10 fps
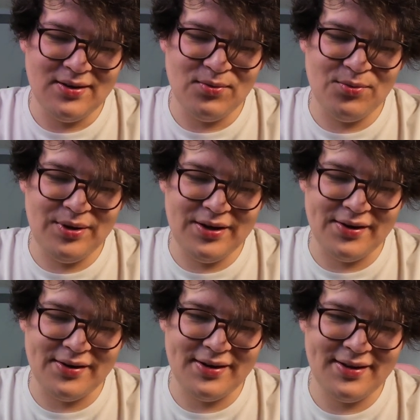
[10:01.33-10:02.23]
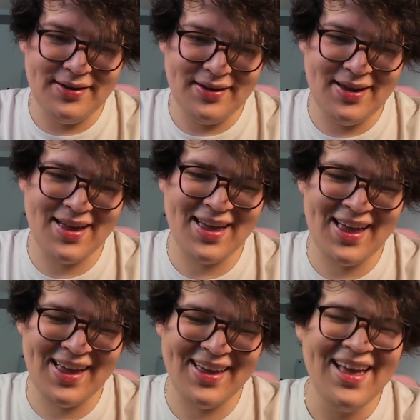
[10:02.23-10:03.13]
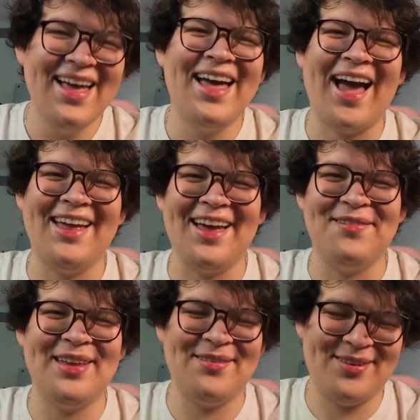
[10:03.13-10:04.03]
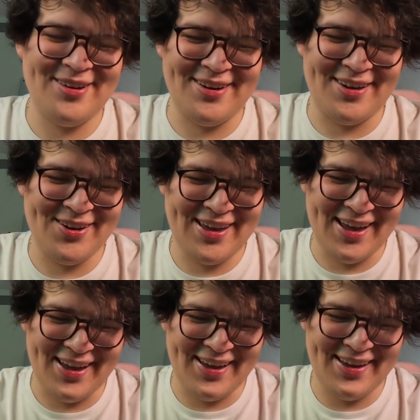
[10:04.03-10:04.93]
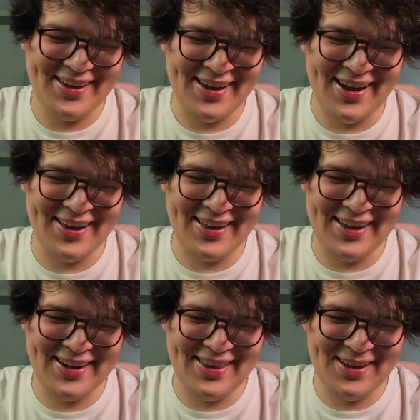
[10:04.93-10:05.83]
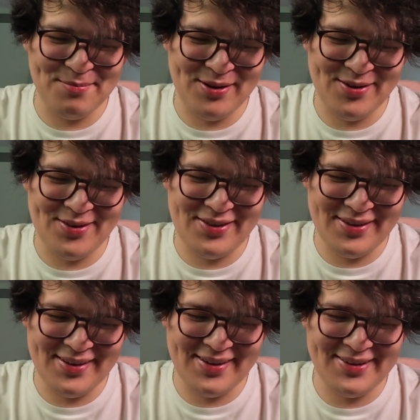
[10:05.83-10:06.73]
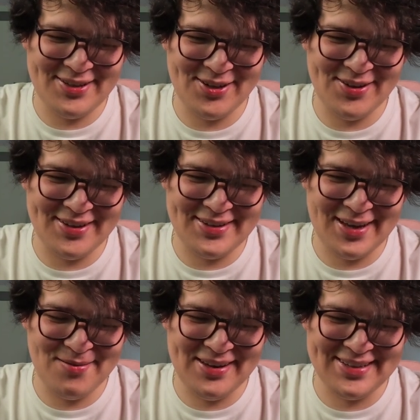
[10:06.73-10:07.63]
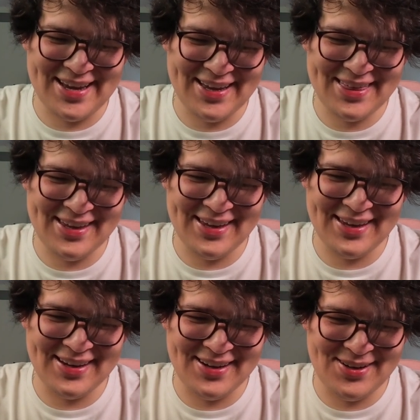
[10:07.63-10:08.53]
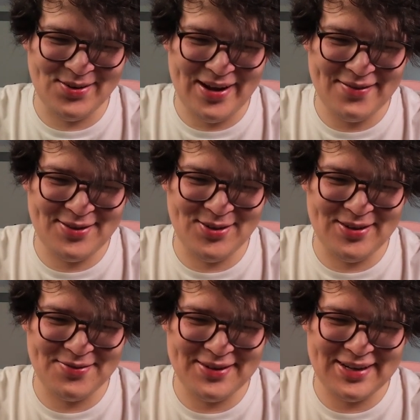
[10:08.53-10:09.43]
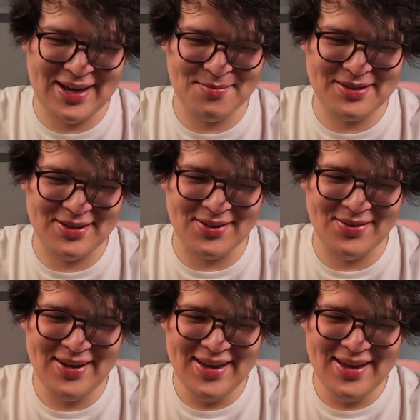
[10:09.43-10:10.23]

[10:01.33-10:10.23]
Weird. I've never, okay. And they both show the same exact thing. Do I have two different tabs? No.